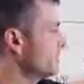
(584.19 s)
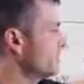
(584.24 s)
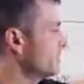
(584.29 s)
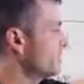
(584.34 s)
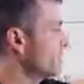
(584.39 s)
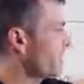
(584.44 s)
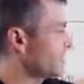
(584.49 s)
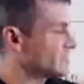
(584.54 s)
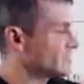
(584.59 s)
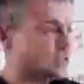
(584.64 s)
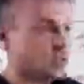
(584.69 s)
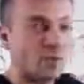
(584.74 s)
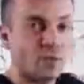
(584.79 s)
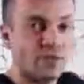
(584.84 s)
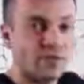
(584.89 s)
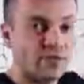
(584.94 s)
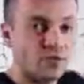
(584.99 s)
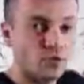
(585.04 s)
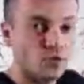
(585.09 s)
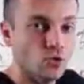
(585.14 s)
and the best at
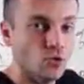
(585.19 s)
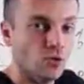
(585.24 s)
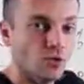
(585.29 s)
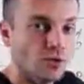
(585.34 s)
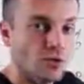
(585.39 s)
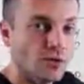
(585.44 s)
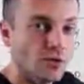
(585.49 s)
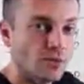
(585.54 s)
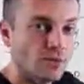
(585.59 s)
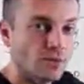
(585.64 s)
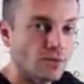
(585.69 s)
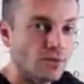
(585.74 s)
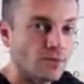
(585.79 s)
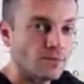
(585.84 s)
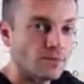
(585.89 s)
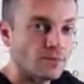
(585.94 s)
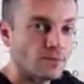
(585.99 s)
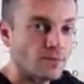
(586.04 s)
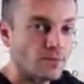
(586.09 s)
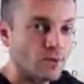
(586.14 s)
what they do over here.
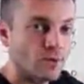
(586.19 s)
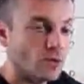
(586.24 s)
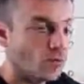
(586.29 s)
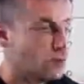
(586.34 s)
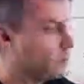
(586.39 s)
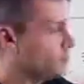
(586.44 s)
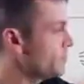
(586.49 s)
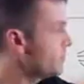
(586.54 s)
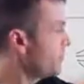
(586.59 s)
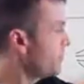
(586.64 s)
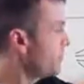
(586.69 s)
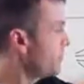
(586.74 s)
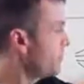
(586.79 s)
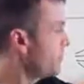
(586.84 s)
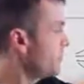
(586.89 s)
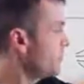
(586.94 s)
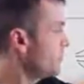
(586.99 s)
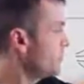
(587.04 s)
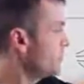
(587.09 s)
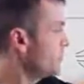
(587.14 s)
Okay, you want to be
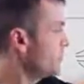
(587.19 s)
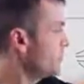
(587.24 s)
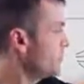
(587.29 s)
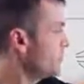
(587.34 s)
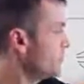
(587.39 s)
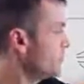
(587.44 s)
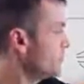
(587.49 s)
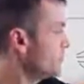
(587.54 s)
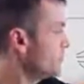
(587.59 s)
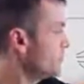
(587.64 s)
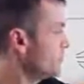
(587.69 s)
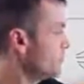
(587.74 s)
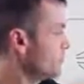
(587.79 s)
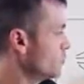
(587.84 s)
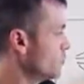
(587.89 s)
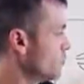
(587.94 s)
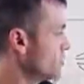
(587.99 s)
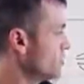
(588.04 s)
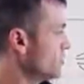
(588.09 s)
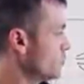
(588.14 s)

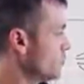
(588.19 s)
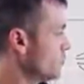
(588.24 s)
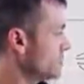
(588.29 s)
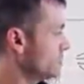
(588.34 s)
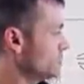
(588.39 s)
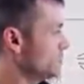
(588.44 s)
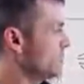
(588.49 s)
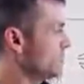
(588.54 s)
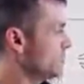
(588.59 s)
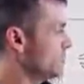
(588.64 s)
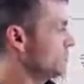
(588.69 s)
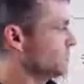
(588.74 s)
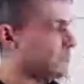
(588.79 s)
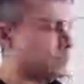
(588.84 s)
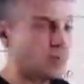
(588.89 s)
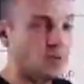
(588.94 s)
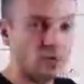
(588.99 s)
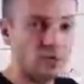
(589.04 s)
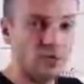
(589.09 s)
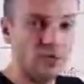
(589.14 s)
you want to be an
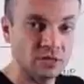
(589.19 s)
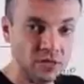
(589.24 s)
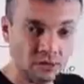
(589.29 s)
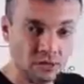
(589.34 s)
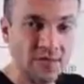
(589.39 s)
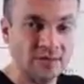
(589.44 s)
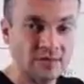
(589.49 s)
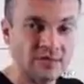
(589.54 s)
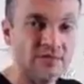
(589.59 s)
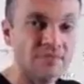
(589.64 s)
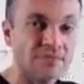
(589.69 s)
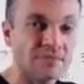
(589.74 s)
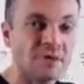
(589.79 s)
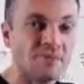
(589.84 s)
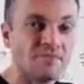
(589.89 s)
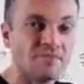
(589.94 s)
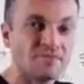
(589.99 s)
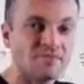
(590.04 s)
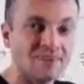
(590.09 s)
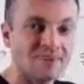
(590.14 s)
independent
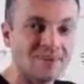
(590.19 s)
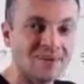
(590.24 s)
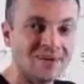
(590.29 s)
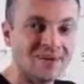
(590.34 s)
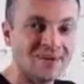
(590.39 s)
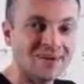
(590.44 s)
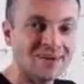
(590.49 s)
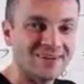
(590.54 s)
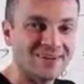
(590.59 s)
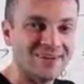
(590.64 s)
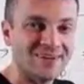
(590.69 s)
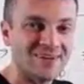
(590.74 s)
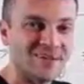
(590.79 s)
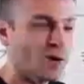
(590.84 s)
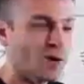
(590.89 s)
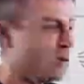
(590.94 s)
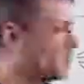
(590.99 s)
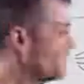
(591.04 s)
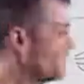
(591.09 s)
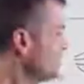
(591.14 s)

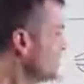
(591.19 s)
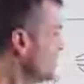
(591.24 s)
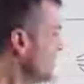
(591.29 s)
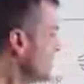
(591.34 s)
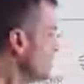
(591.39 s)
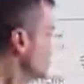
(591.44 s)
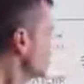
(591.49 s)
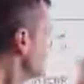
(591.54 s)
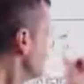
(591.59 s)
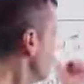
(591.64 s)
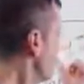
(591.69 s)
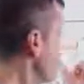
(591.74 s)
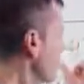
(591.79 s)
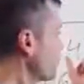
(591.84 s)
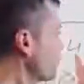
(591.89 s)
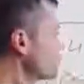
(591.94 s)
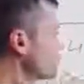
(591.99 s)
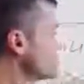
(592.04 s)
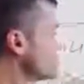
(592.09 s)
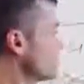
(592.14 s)
true
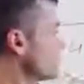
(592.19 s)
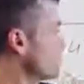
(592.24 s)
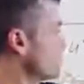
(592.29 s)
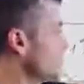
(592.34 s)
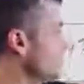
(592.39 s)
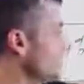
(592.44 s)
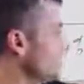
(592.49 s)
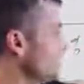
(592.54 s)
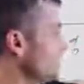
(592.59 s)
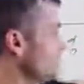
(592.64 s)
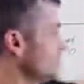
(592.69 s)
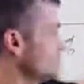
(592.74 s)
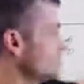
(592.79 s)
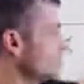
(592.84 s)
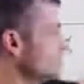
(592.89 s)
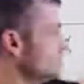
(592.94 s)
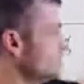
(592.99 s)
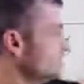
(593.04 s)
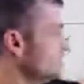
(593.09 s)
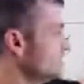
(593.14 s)
4%er in the
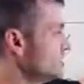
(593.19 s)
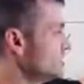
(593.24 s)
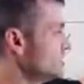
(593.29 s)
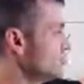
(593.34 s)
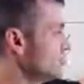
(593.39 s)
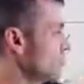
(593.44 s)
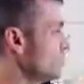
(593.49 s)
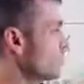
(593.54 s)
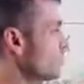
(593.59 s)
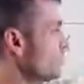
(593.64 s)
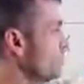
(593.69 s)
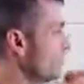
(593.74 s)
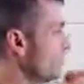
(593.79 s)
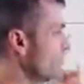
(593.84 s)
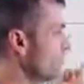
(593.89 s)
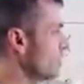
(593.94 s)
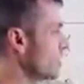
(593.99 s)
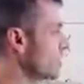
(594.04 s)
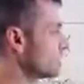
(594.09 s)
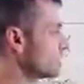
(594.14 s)
insurance industry. You want to
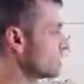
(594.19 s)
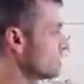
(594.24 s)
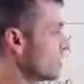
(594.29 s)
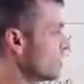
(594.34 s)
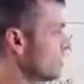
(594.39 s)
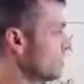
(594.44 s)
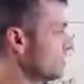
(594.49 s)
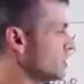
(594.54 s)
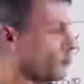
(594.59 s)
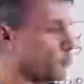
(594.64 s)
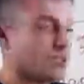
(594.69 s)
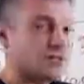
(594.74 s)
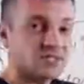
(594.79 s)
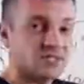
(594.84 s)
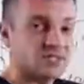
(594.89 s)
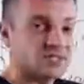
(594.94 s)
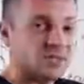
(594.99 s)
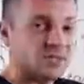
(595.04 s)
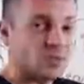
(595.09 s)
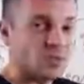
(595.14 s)
be a 4%er in the
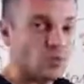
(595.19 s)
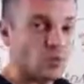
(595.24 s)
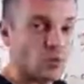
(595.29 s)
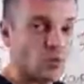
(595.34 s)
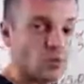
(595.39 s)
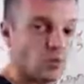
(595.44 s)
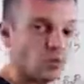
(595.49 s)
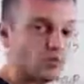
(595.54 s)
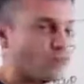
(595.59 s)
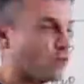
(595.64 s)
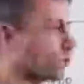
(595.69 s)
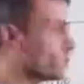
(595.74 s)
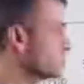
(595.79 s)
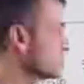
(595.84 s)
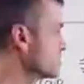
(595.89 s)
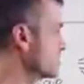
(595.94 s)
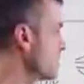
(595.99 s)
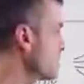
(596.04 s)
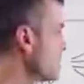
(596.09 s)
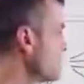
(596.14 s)
real estate. You want to be a
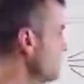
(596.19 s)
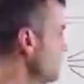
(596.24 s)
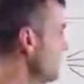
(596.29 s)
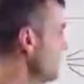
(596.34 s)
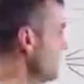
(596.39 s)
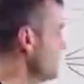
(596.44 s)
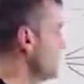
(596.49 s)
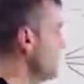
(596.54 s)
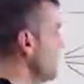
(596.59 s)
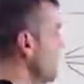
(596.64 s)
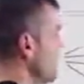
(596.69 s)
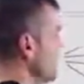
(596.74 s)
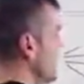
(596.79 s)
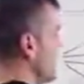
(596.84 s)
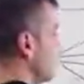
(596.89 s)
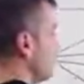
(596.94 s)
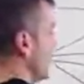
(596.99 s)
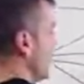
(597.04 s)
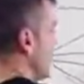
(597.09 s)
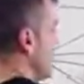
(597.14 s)
4%er in,
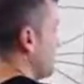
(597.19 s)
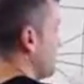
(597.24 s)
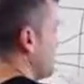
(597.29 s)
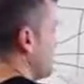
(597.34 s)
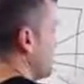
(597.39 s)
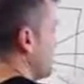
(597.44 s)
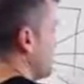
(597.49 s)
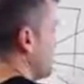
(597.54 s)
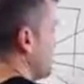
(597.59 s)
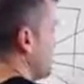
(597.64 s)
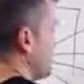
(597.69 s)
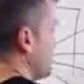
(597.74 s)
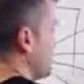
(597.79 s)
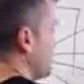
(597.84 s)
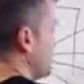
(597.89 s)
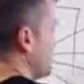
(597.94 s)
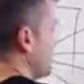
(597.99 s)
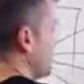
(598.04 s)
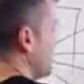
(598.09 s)
MLM,